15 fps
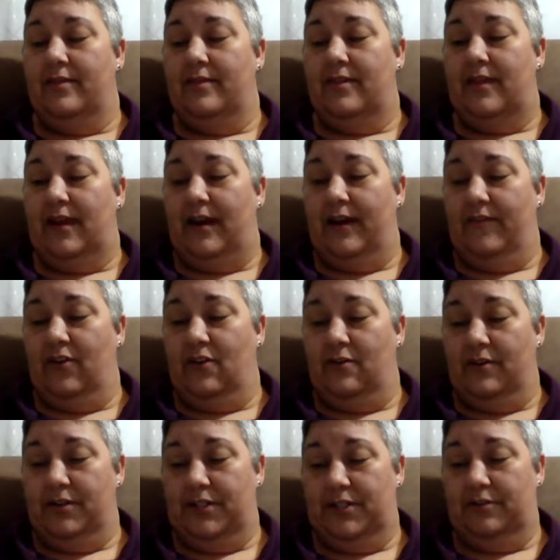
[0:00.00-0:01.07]
that I have a
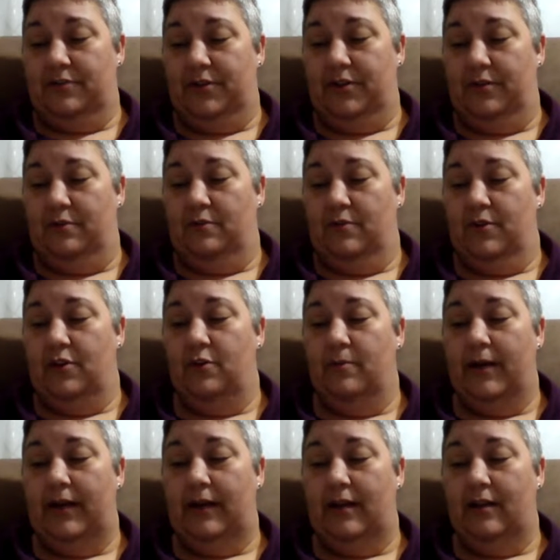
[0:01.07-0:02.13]
crush on you. You
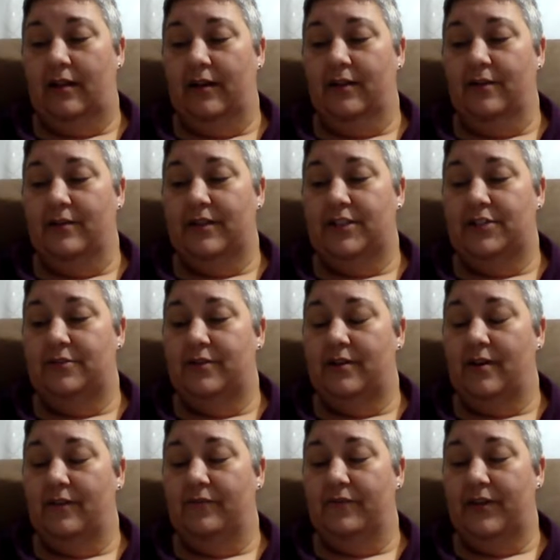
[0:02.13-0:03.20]
made it clear that you do
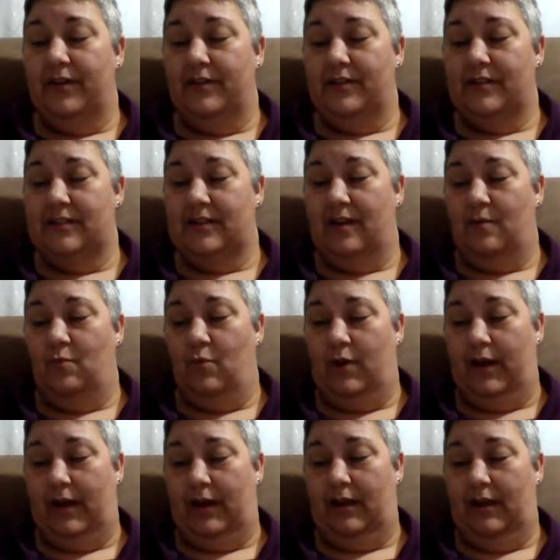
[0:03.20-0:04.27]
not feel the same
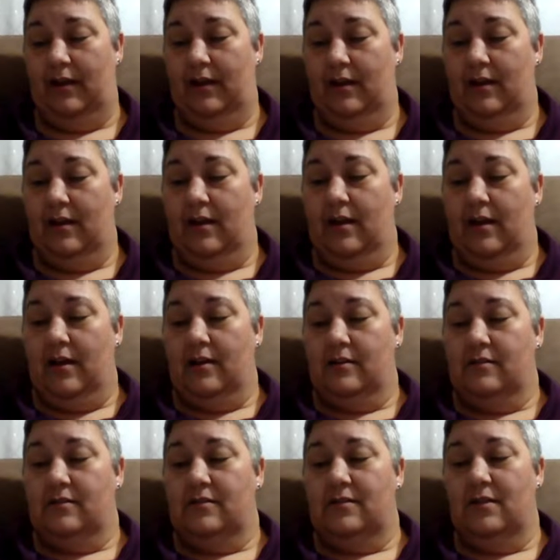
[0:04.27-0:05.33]
way.
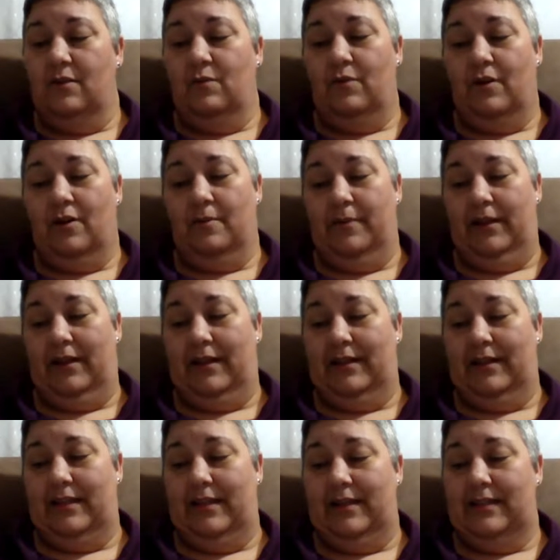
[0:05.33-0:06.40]
Don't hurt me
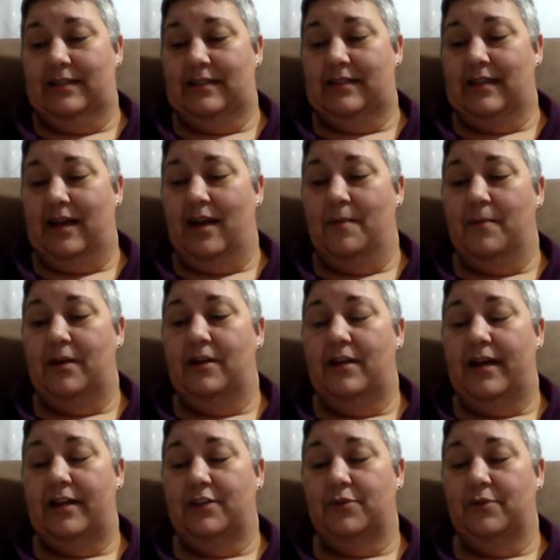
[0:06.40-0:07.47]
like this. I'm
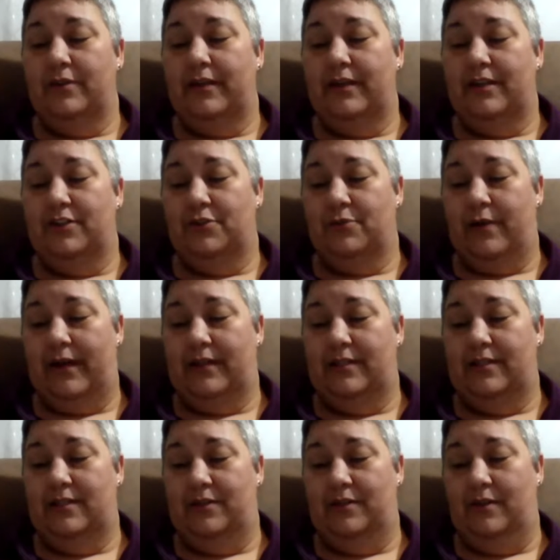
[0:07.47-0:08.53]
unnaturally attracted
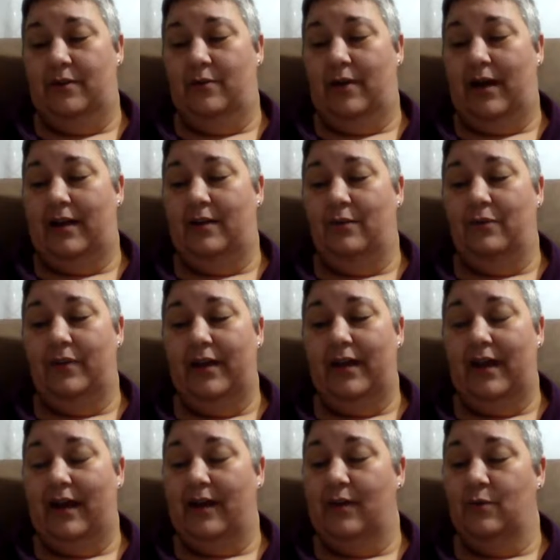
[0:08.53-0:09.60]
to you. I don't think
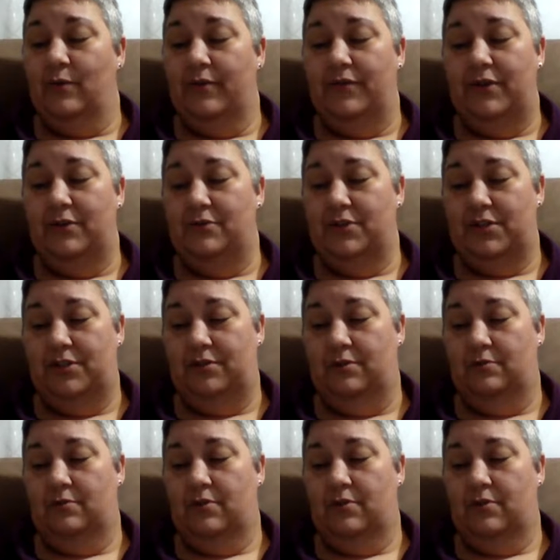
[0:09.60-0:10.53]
I can refuse you.